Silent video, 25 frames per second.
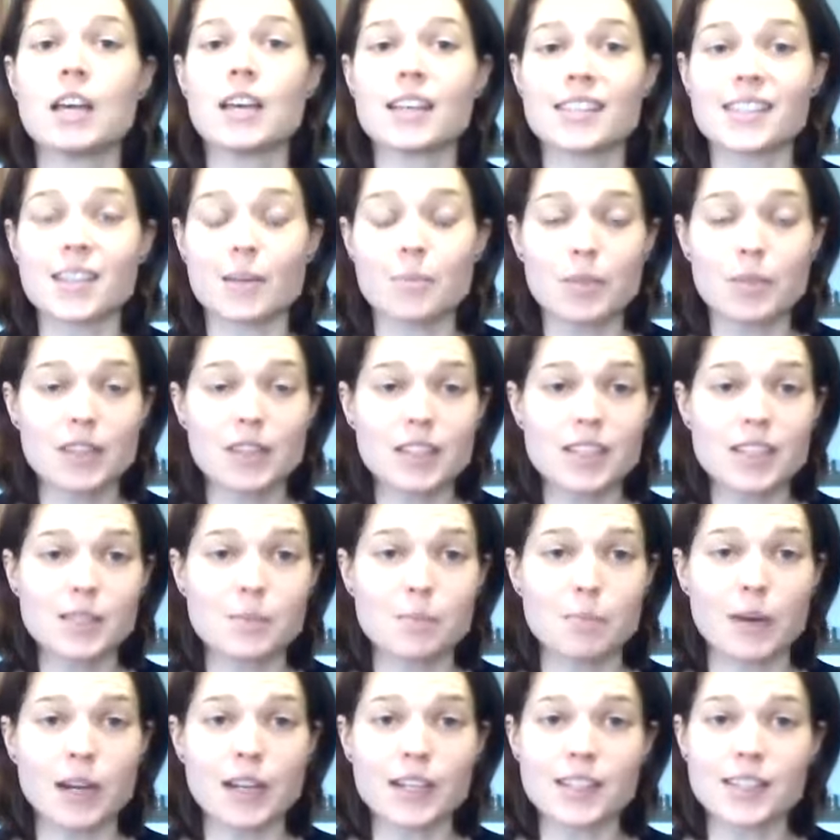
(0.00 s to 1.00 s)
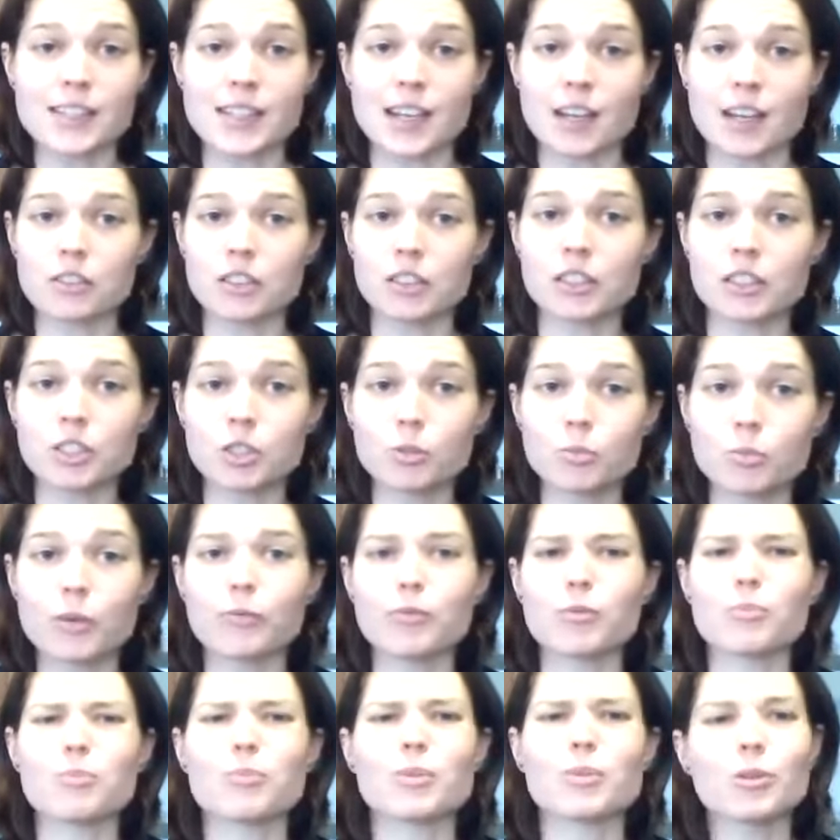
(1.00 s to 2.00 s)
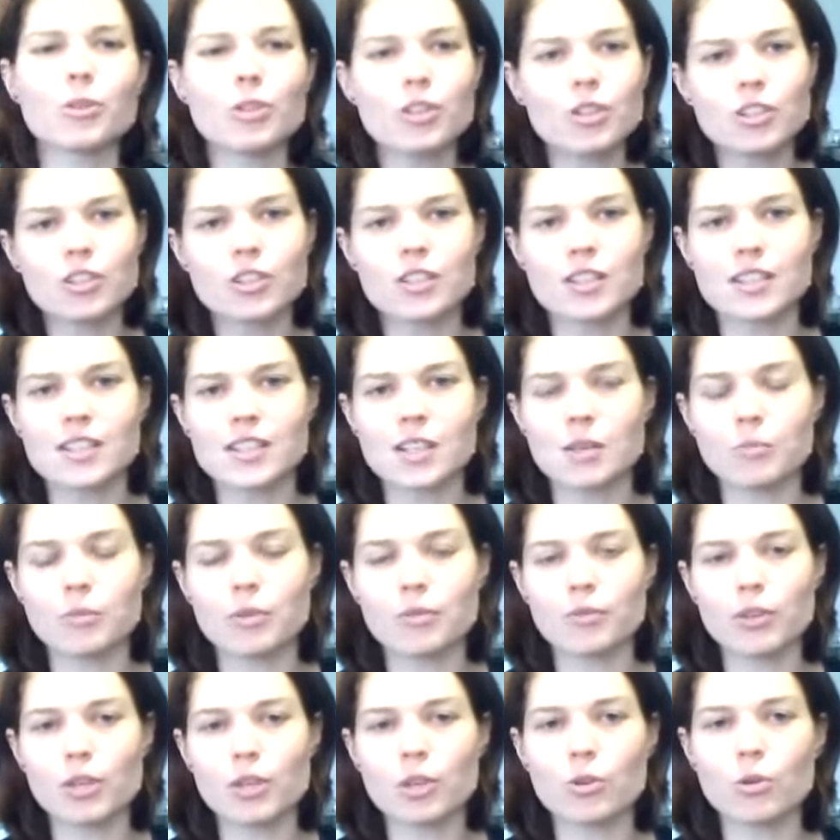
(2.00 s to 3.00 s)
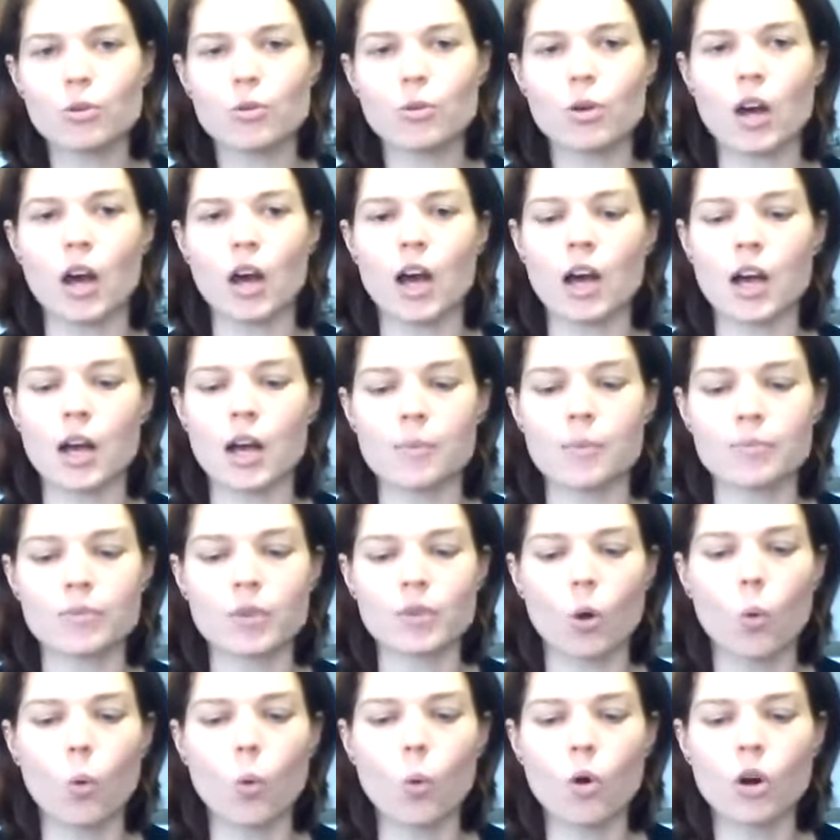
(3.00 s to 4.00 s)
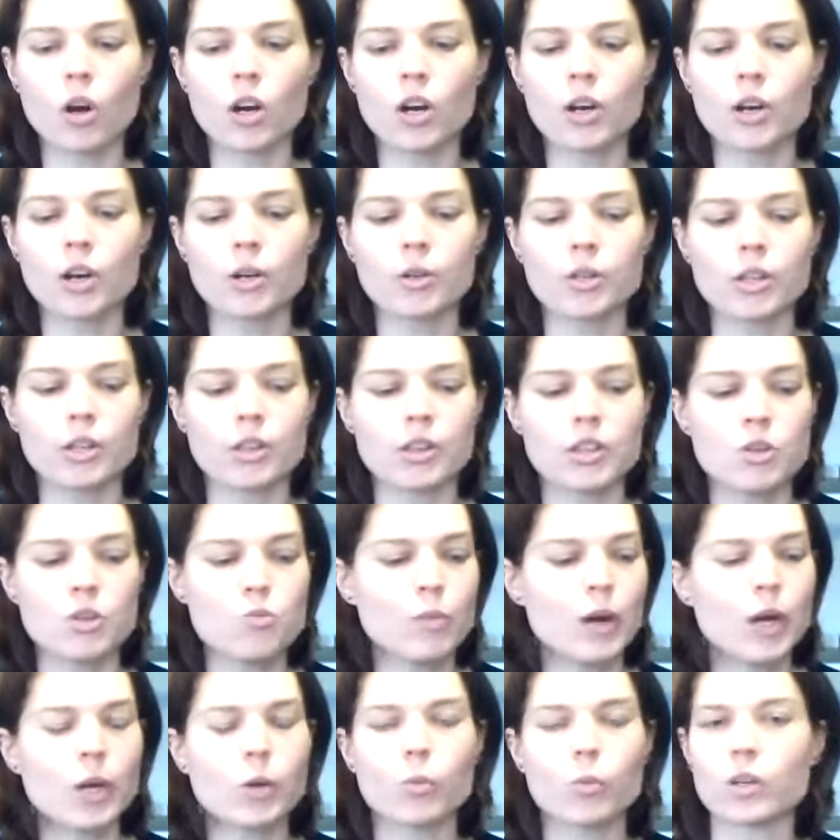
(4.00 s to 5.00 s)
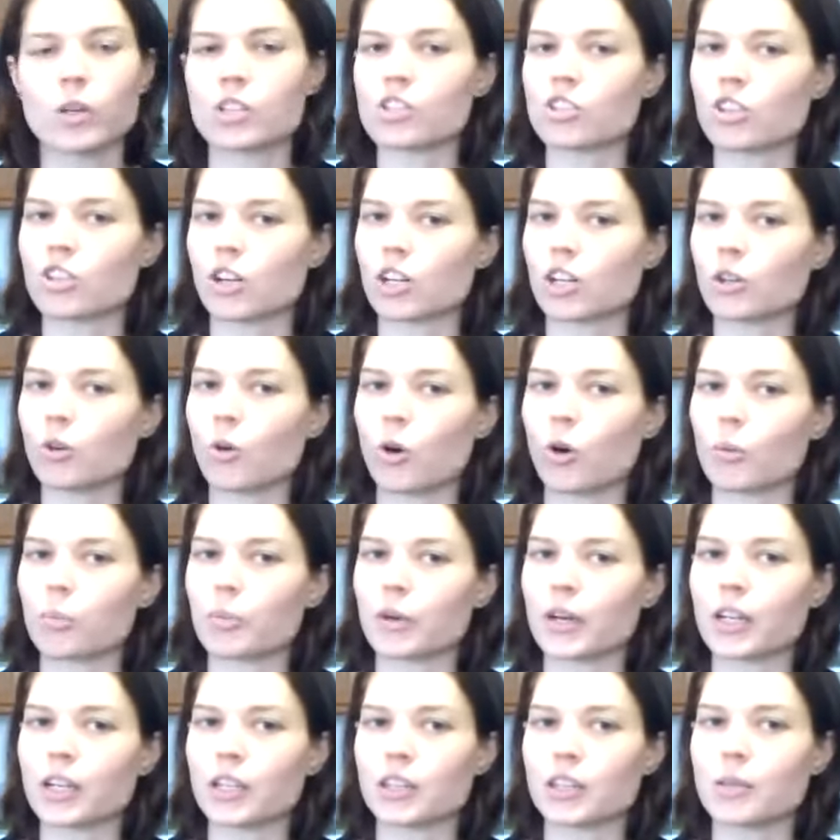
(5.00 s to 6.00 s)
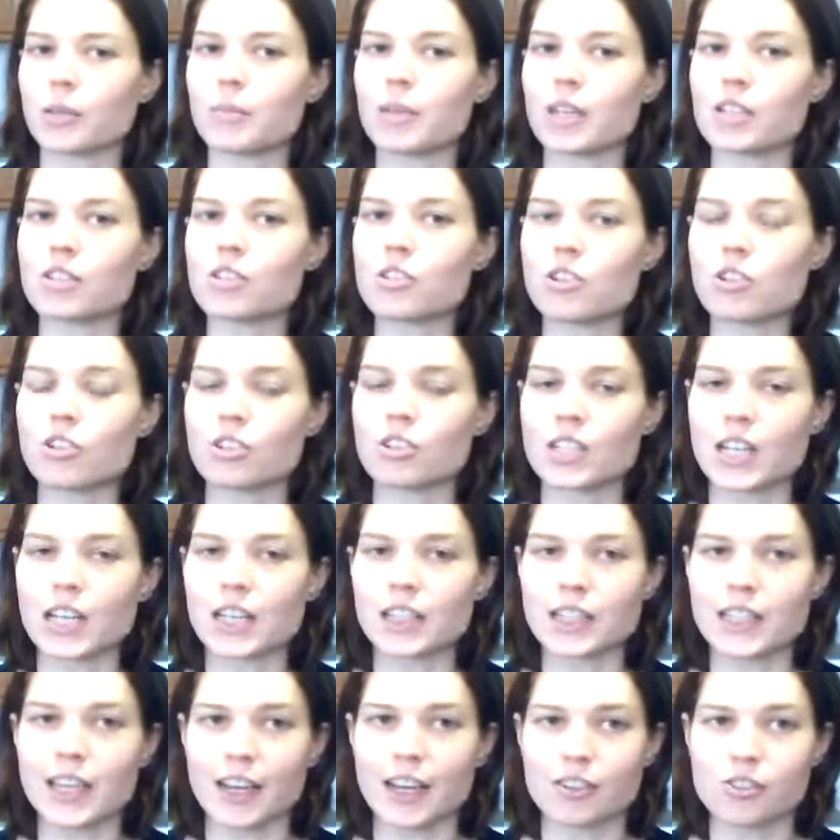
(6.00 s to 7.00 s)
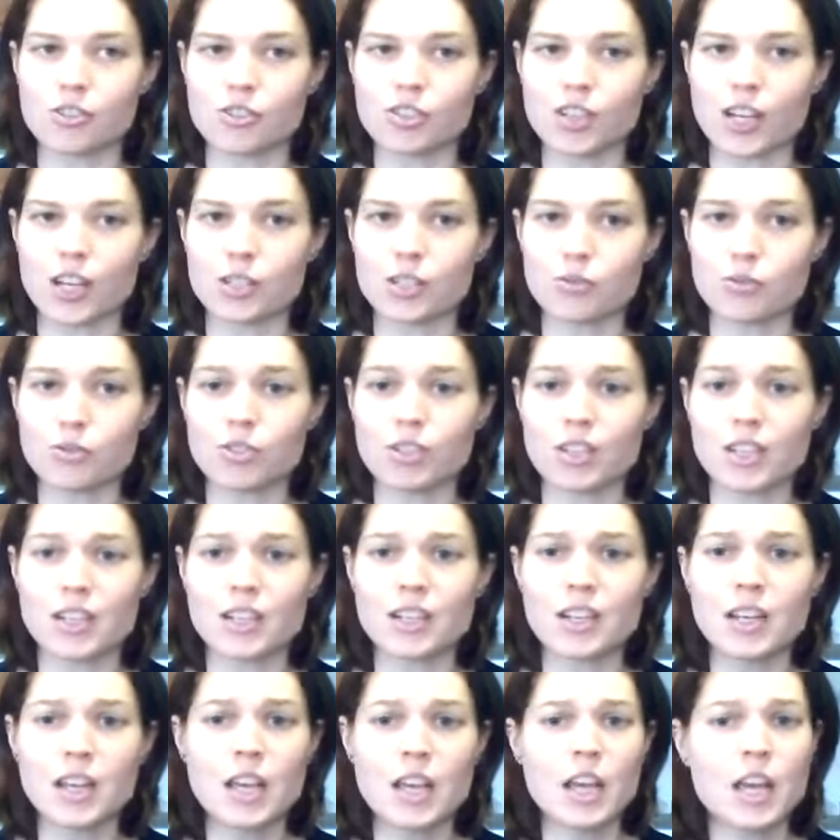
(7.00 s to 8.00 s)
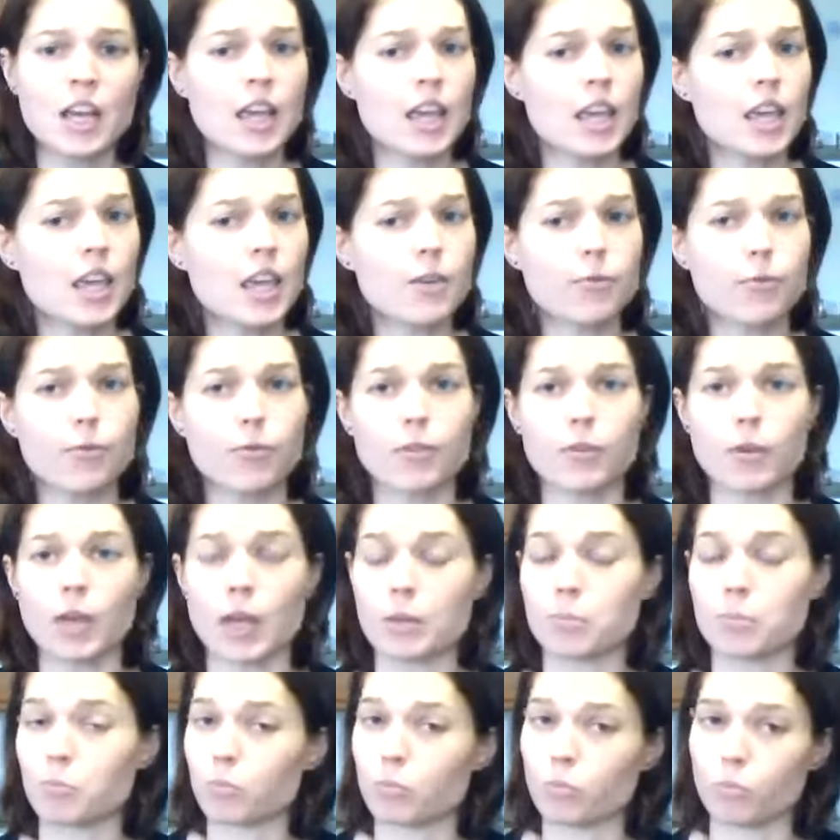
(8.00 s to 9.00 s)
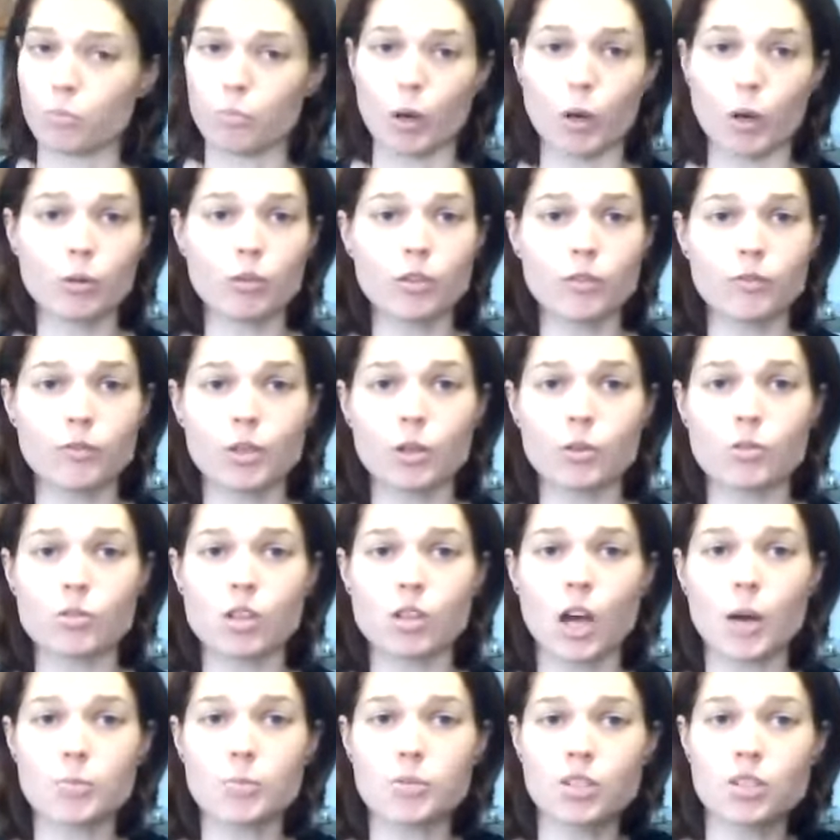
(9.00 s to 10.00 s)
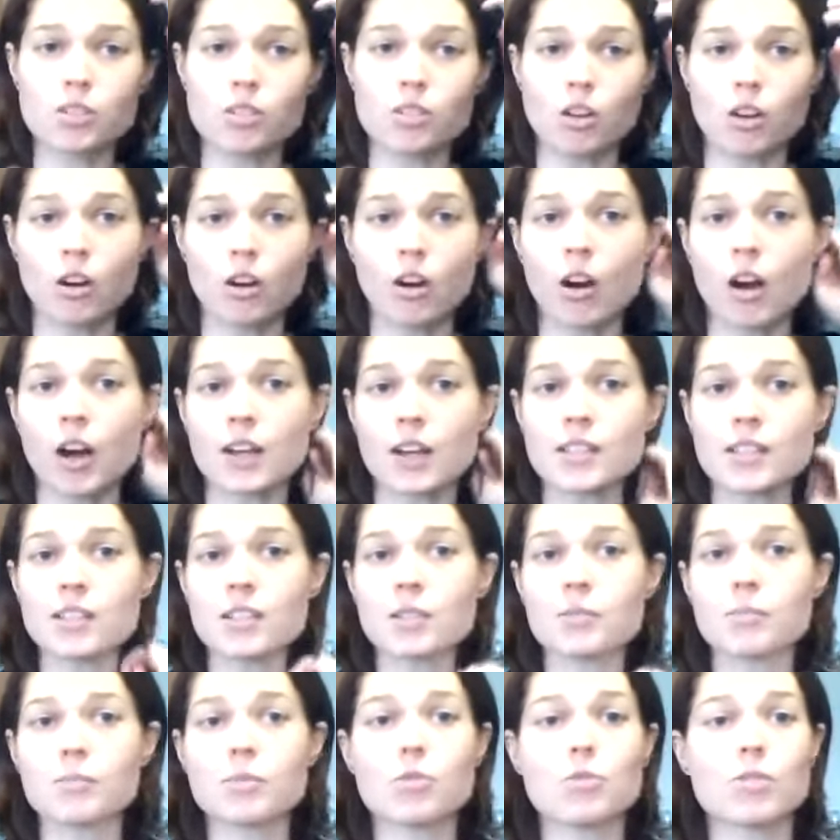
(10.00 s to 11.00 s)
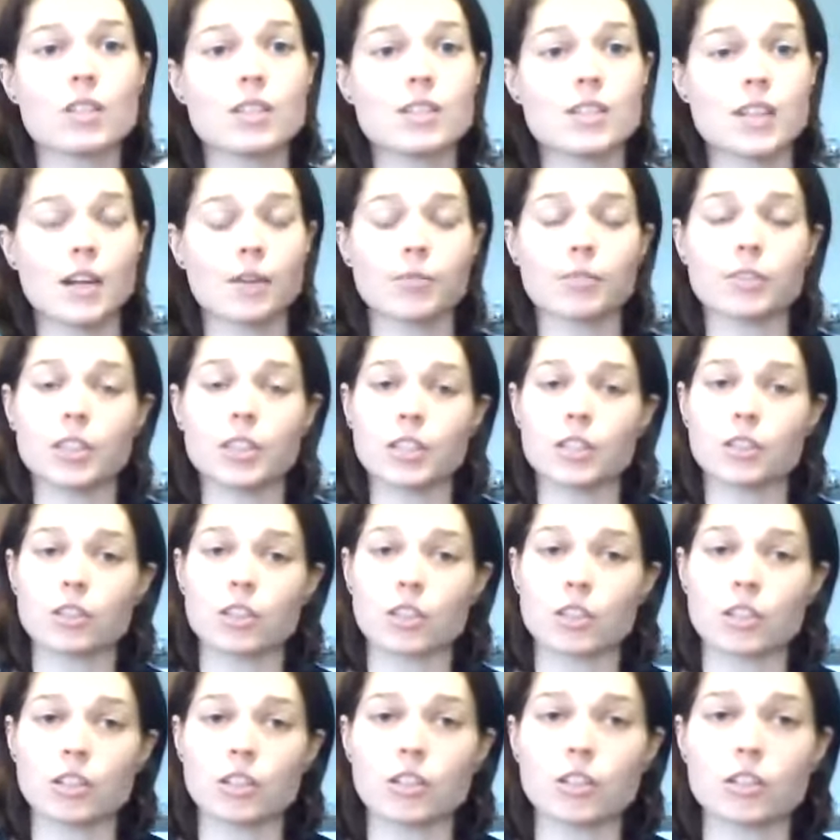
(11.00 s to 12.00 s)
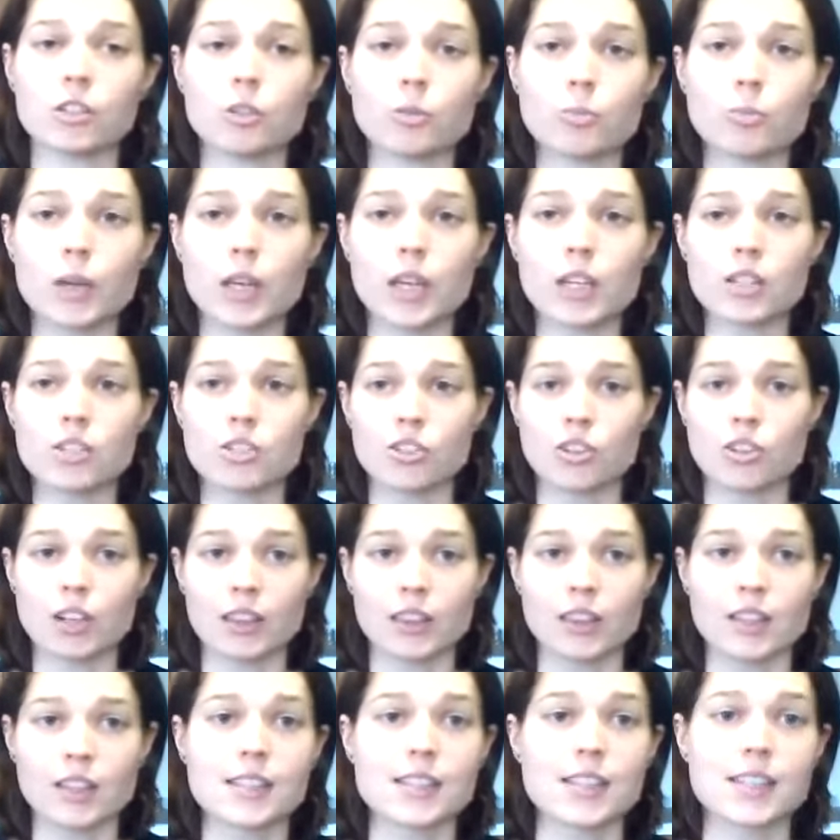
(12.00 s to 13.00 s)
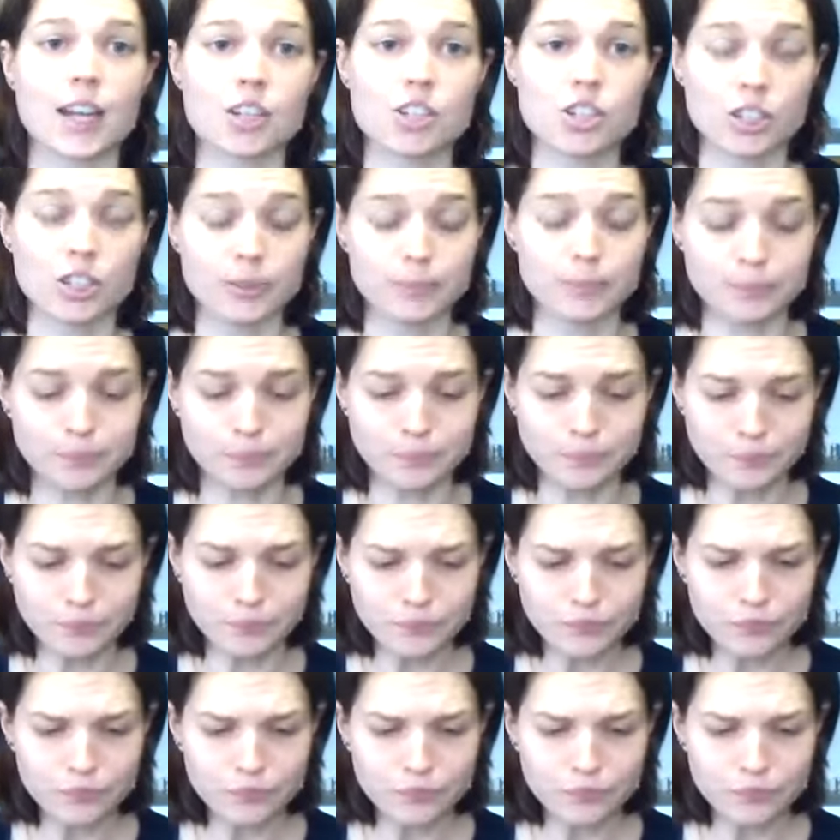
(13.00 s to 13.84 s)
Some of these might sound a little bit familiar to some of you, or you might want to start incorporating them into your daily exercise routine. If both of those options are awesome, you can definitely learn a little bit during this session.